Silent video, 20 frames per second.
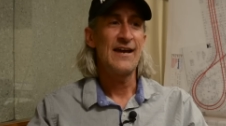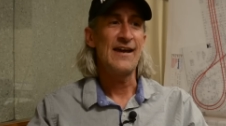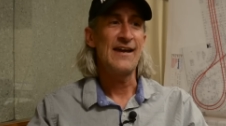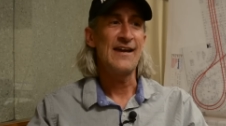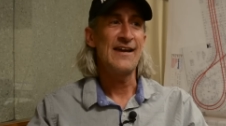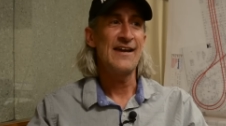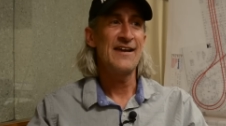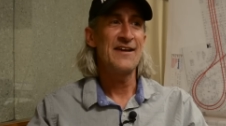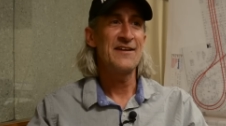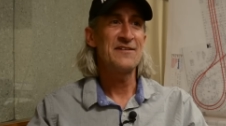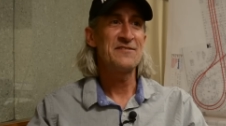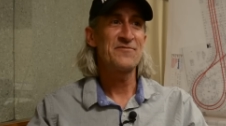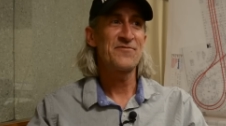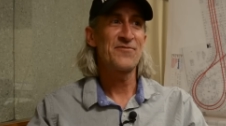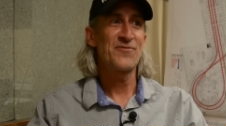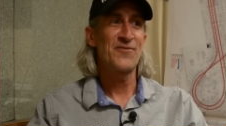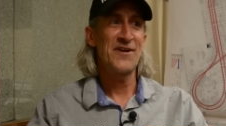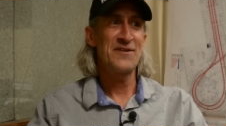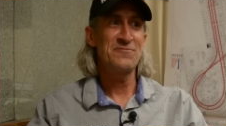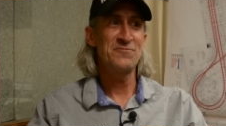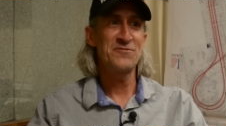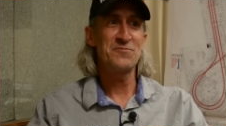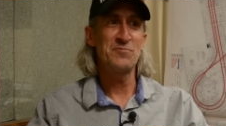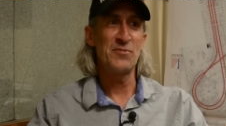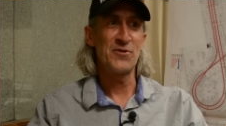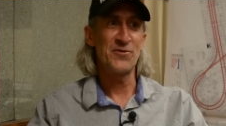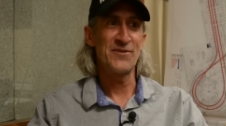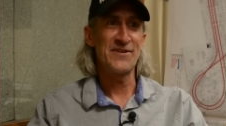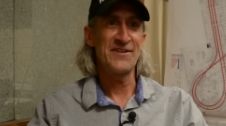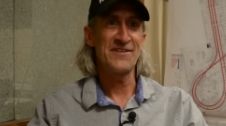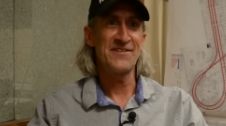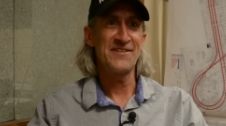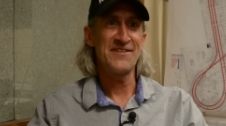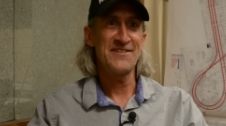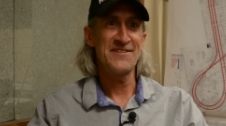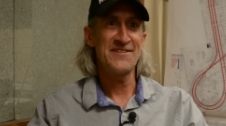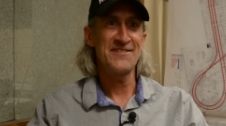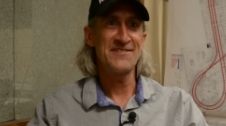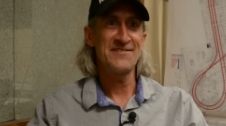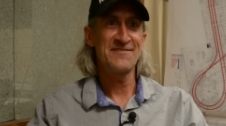And Fred was building
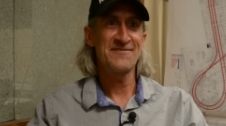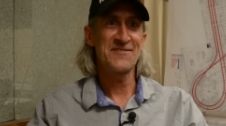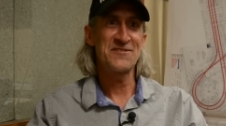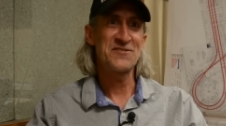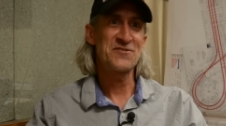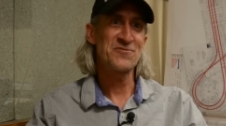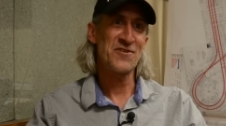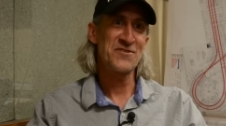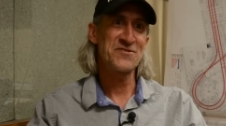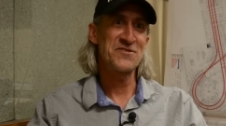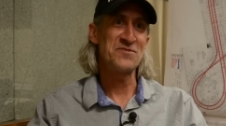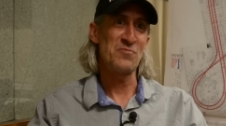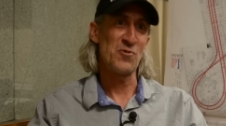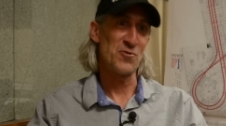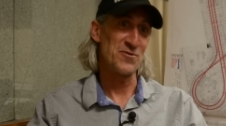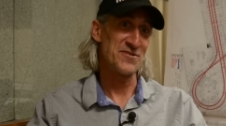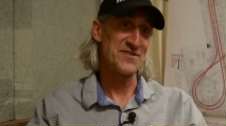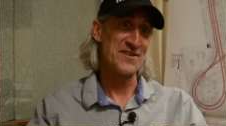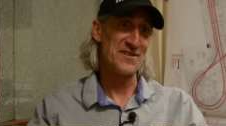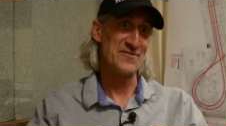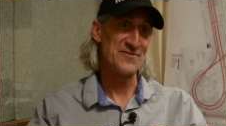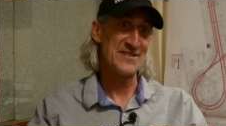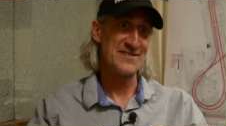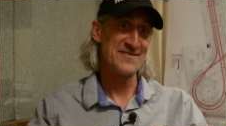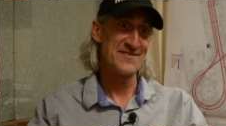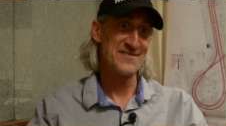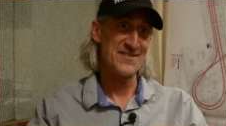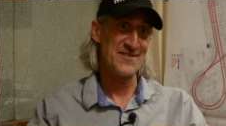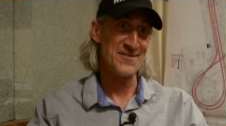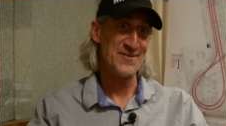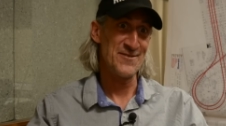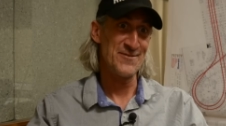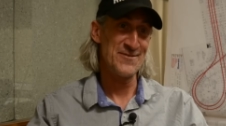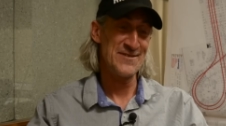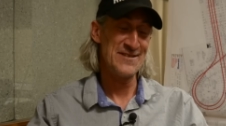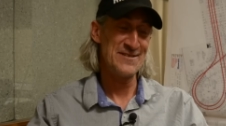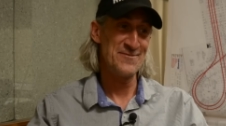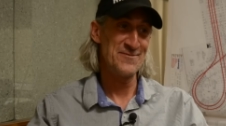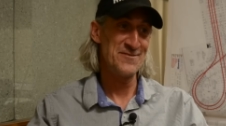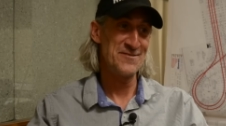the construction portion of it.
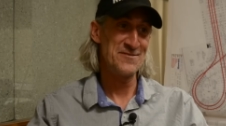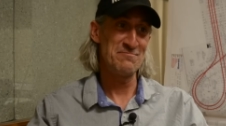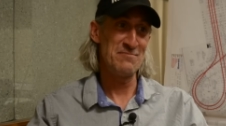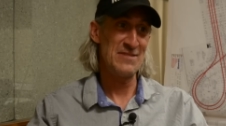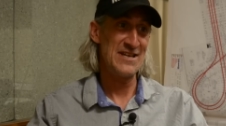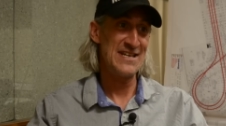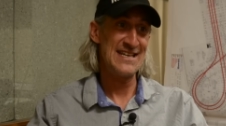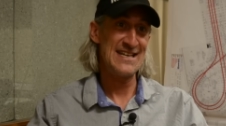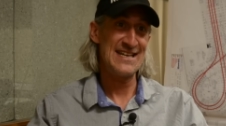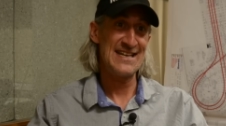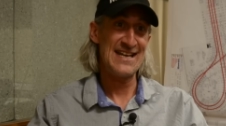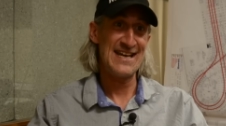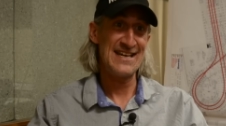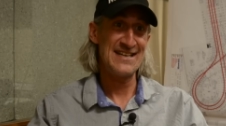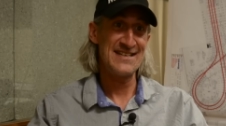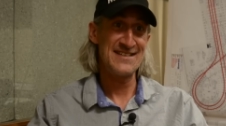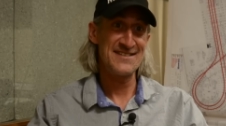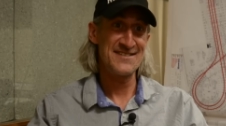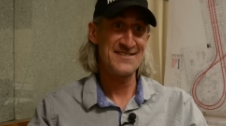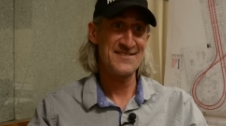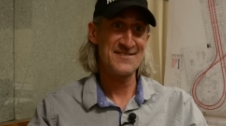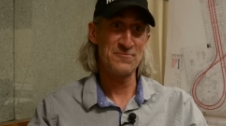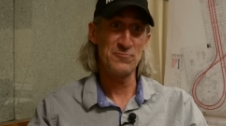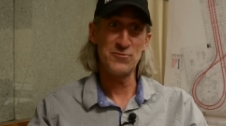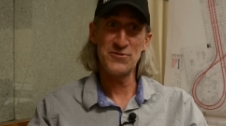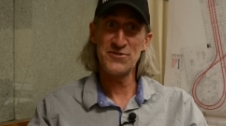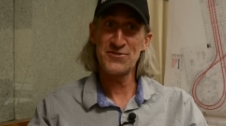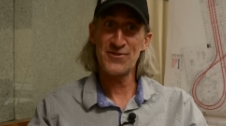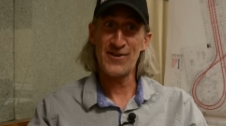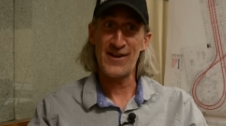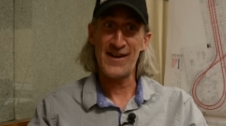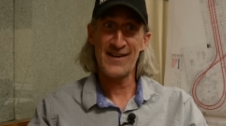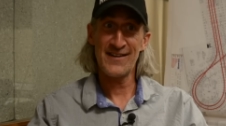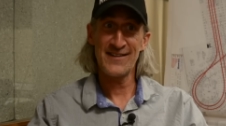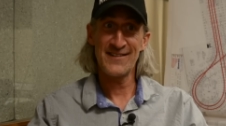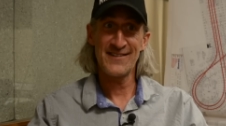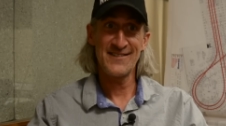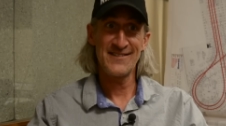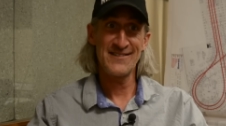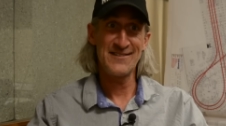So he was bidding it as wood
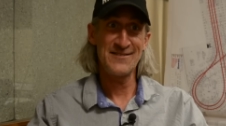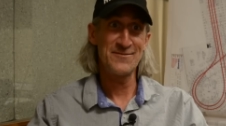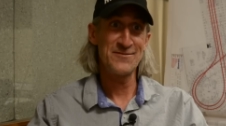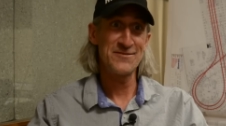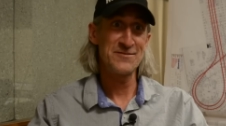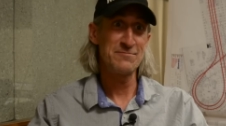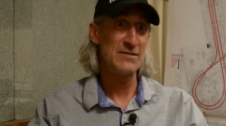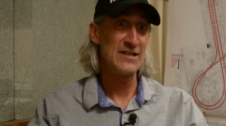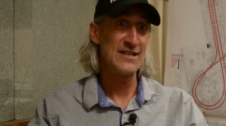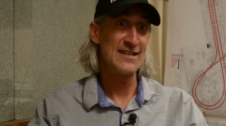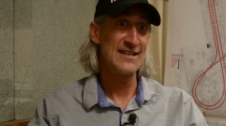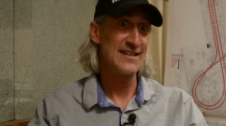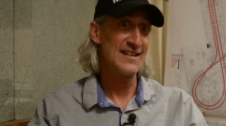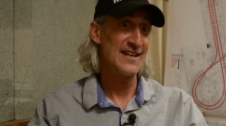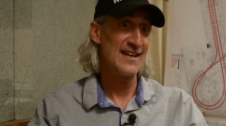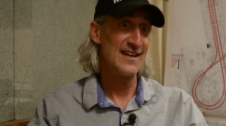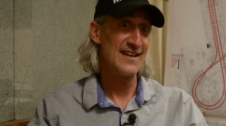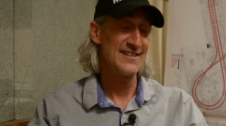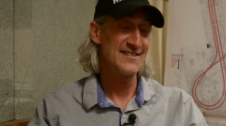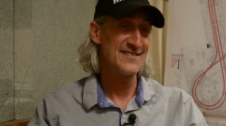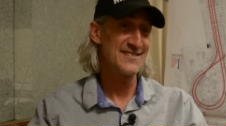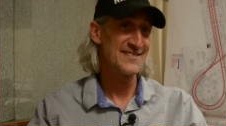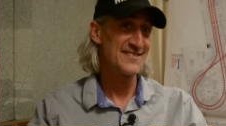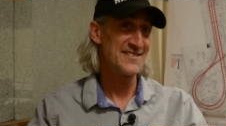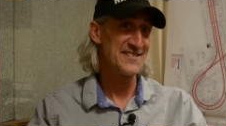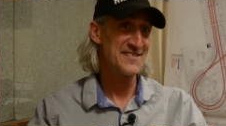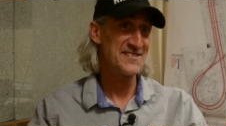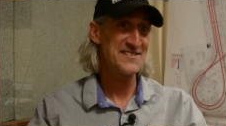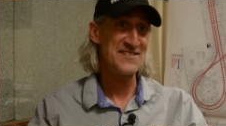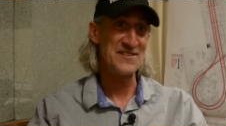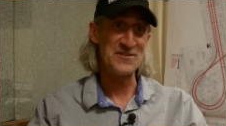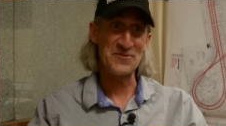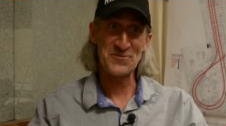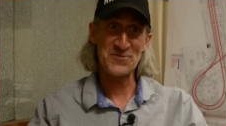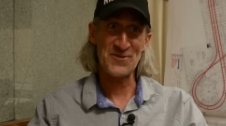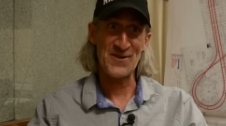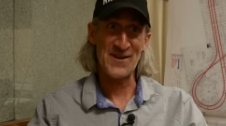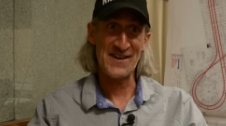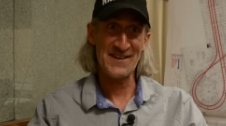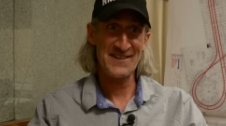track, he was bidding it as the steel
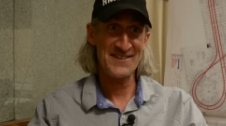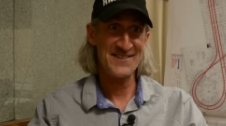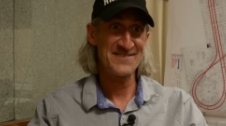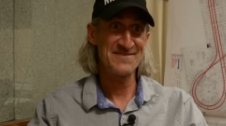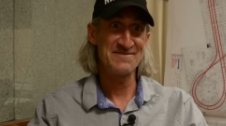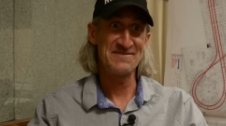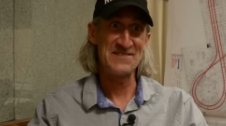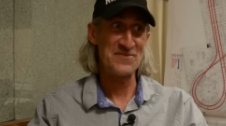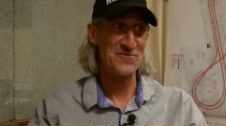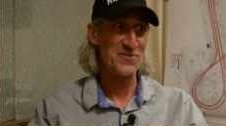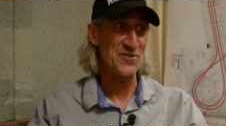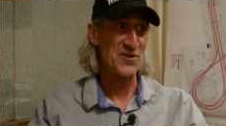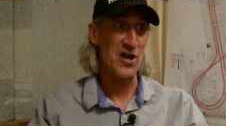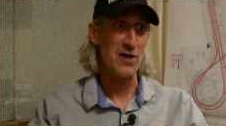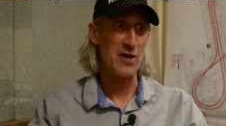track, different